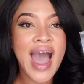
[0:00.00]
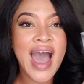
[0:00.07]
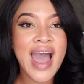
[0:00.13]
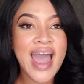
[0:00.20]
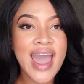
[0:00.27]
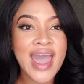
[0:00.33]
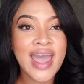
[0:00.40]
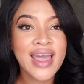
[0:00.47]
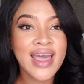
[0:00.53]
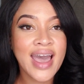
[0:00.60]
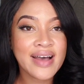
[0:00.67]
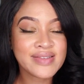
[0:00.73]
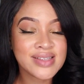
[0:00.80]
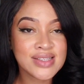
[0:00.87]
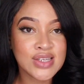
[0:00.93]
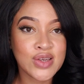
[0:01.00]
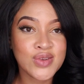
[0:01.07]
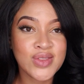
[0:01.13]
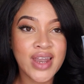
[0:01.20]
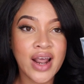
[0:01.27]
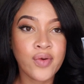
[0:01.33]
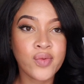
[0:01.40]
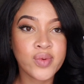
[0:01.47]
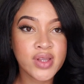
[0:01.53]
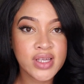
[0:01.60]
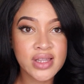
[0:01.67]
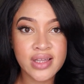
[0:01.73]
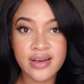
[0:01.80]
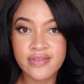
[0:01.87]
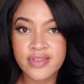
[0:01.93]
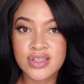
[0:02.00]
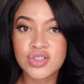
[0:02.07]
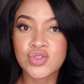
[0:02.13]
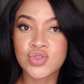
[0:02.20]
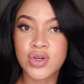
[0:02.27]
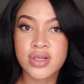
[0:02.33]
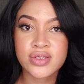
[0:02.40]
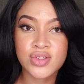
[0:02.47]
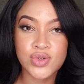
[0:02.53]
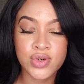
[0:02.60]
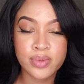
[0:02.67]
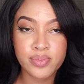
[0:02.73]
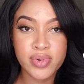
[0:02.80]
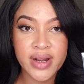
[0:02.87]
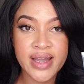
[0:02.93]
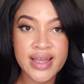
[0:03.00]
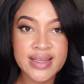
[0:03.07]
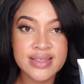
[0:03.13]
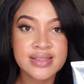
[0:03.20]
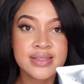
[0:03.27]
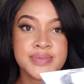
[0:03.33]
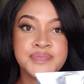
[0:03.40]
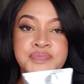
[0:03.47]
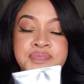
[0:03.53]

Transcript: I have to tell you that I really love this drugstore brand